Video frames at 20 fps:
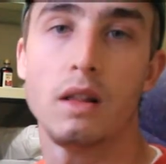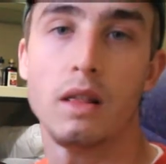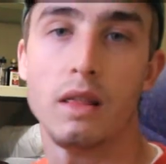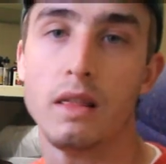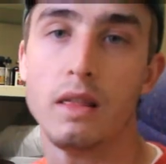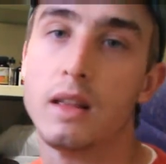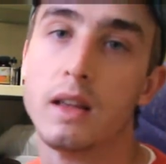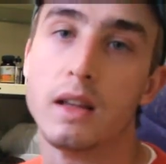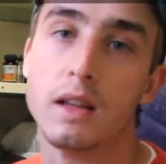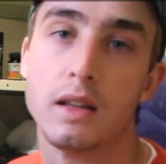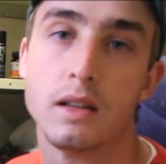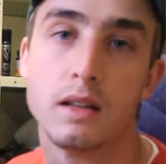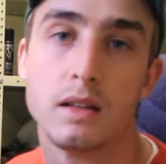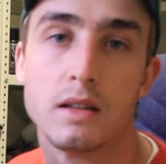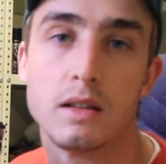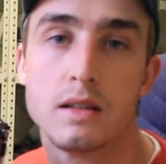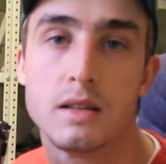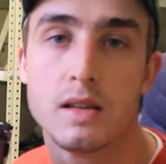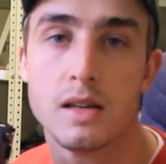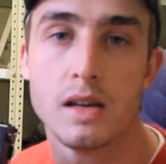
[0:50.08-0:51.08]
the
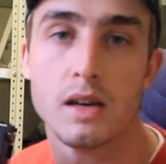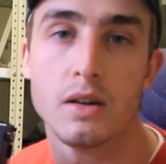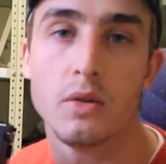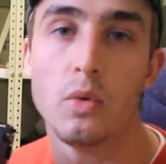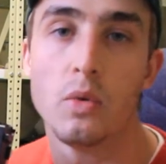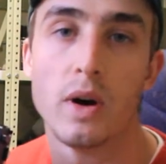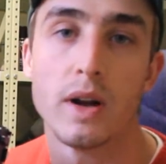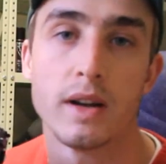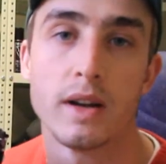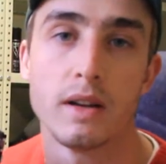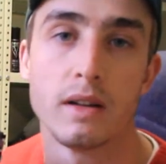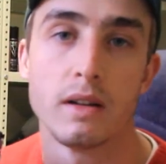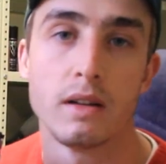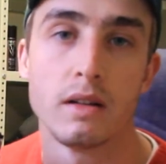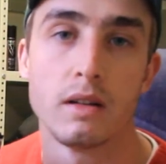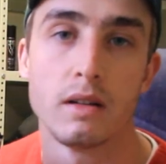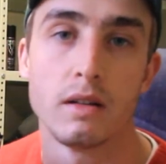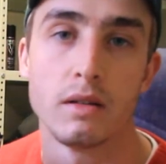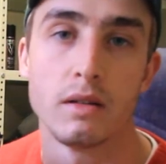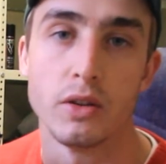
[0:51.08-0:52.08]
tier 1
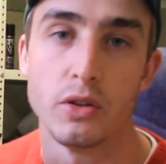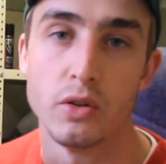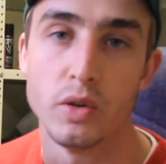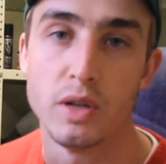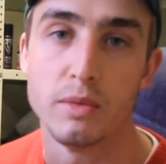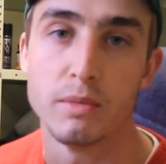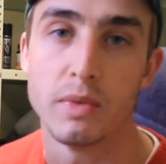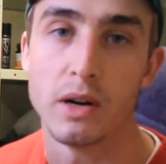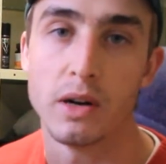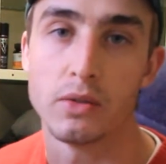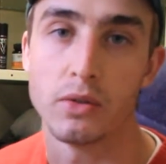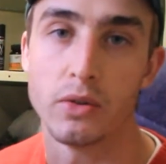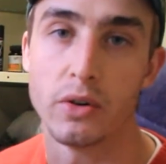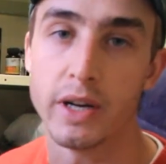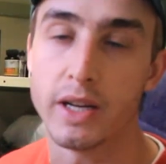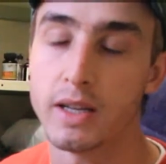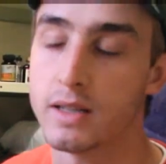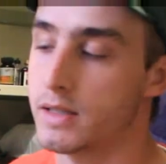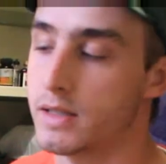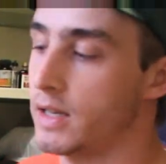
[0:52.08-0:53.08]
Unimount
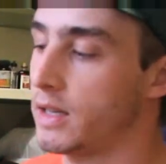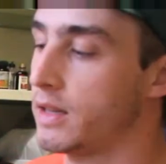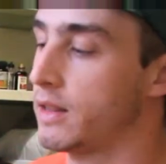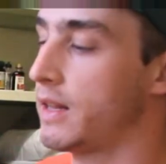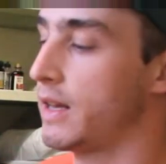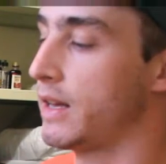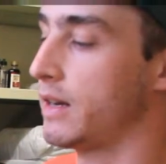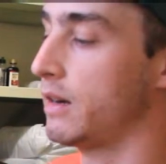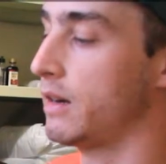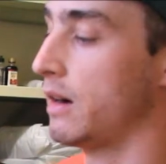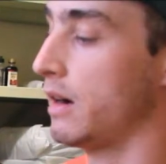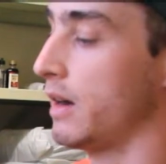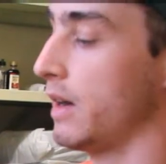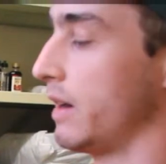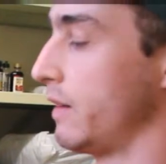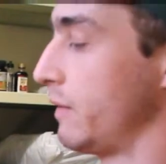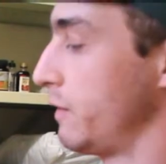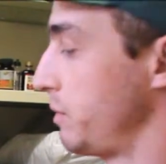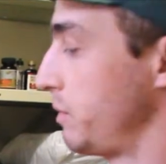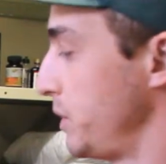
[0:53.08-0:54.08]
ring set that I
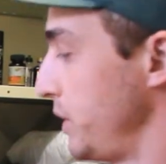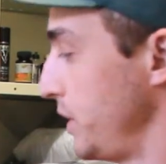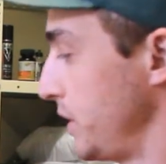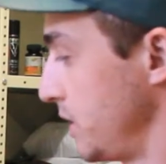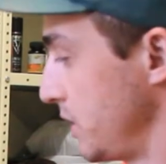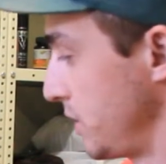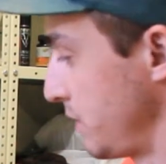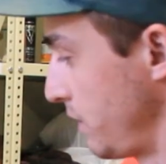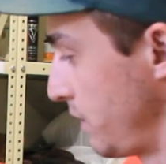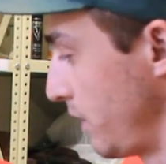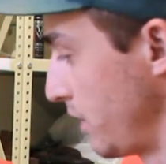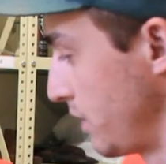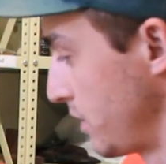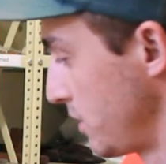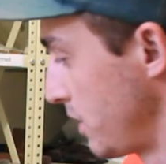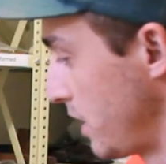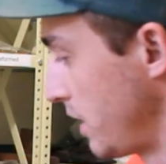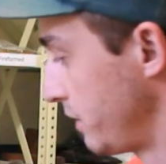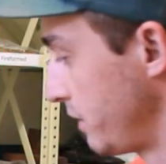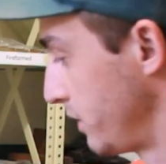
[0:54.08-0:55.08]
have purchased for
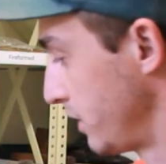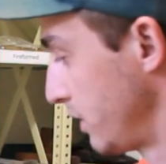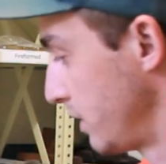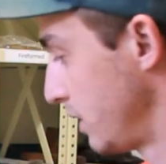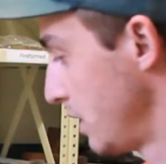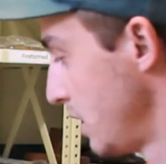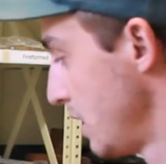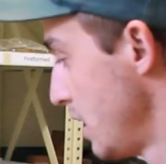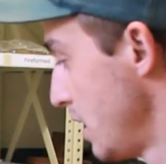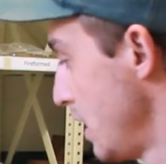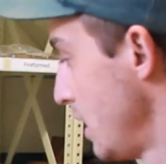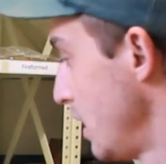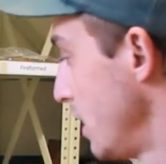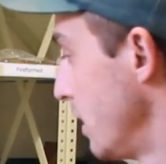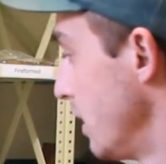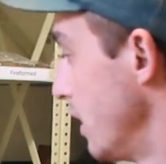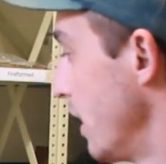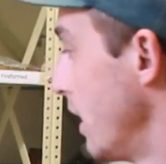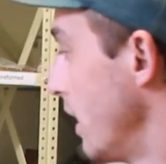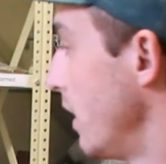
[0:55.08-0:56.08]
this rifle.
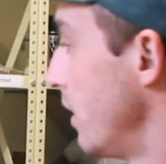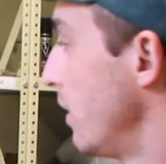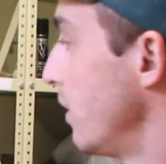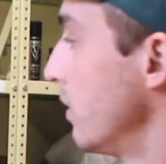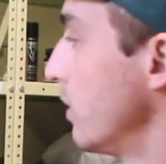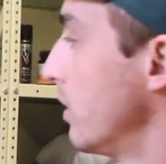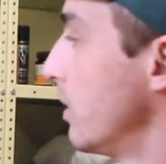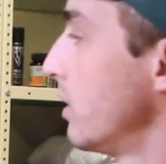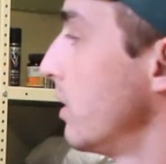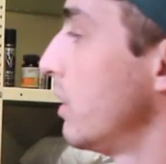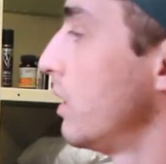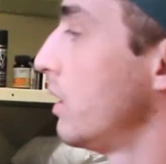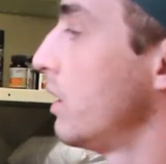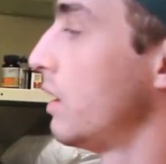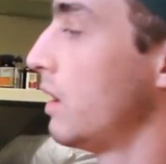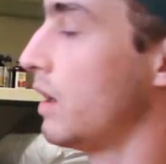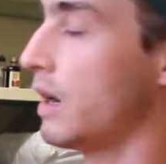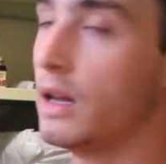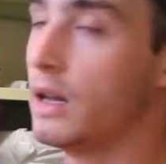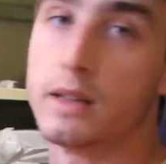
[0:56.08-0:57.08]
Now
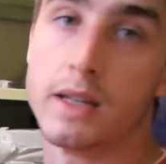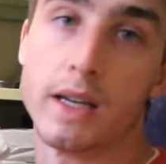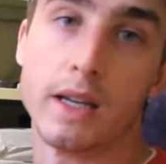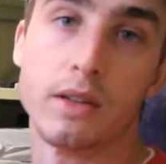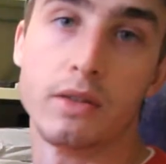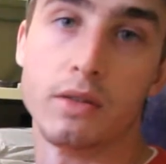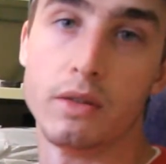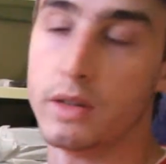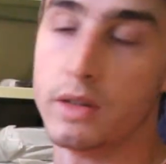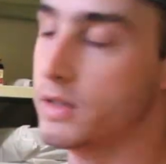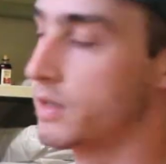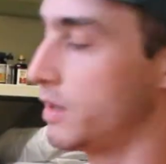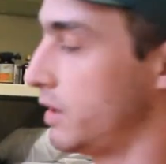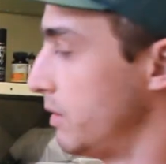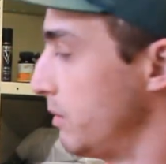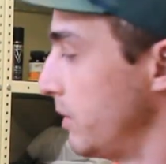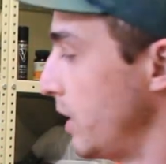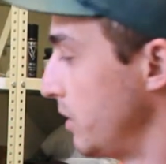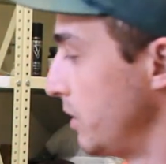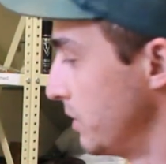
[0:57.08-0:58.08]
I'll get to this in
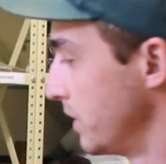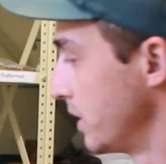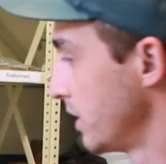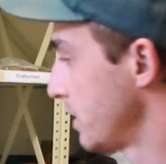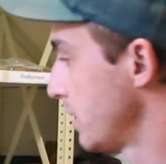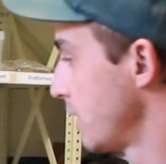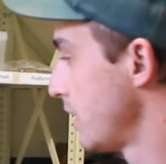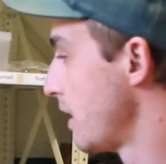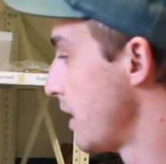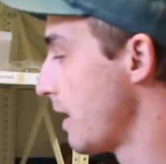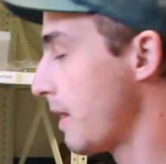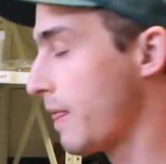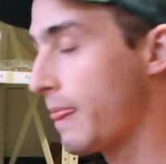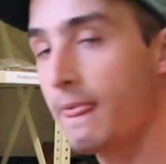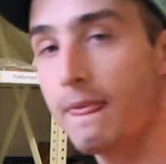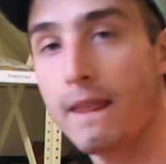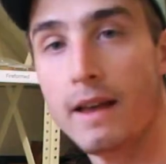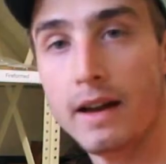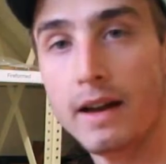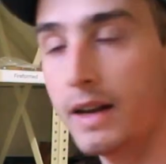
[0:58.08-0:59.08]
a moment.
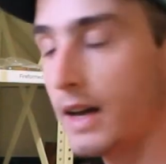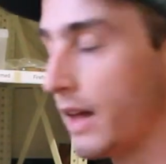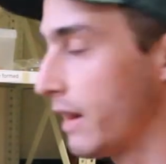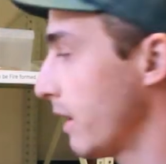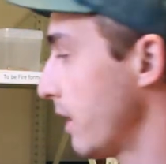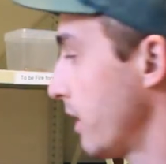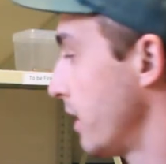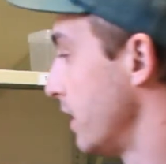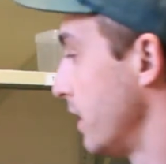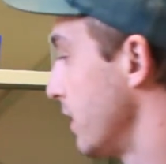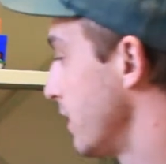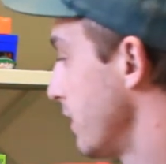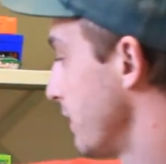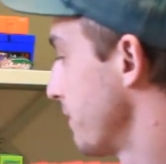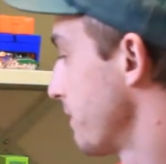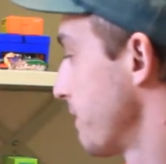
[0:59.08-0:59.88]
Another thing,